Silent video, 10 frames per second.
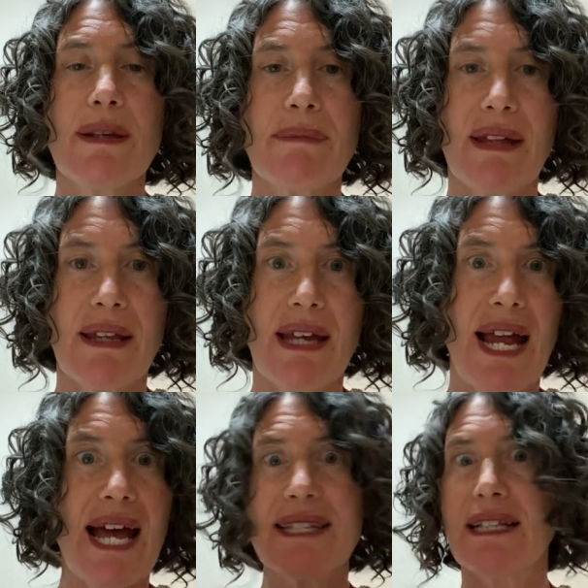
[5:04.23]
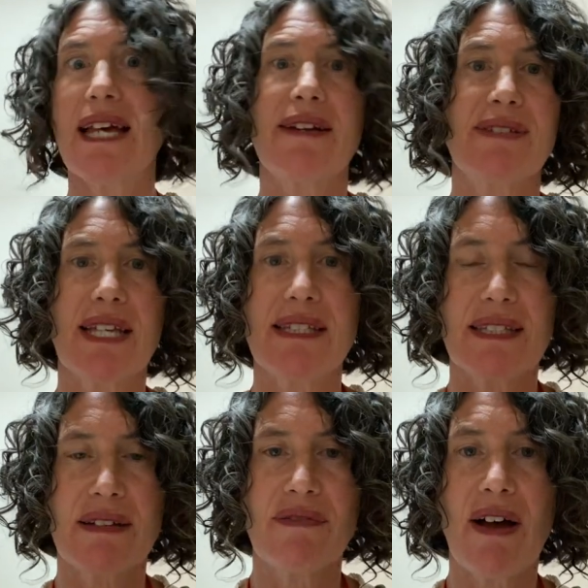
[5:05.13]
something that has a lot of
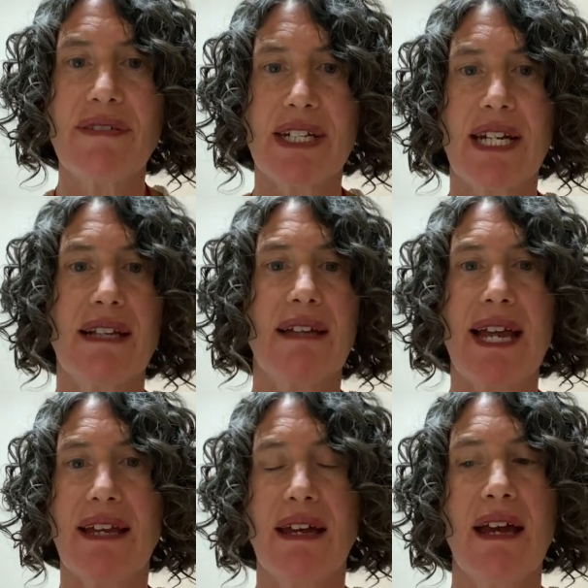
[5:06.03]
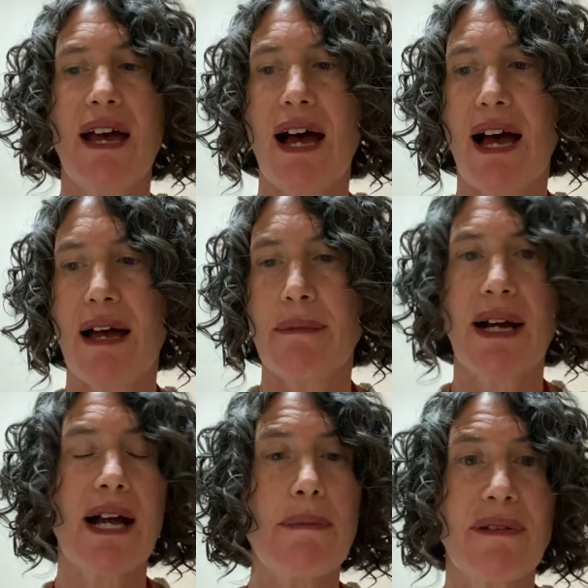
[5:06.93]
senses involved in it, like a
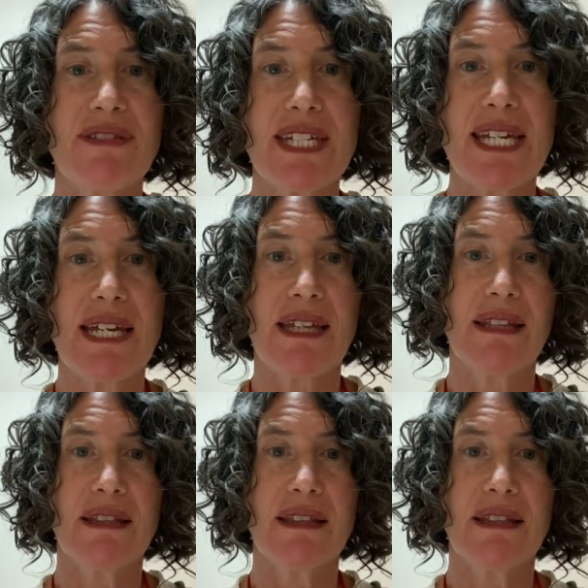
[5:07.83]
cup of tea.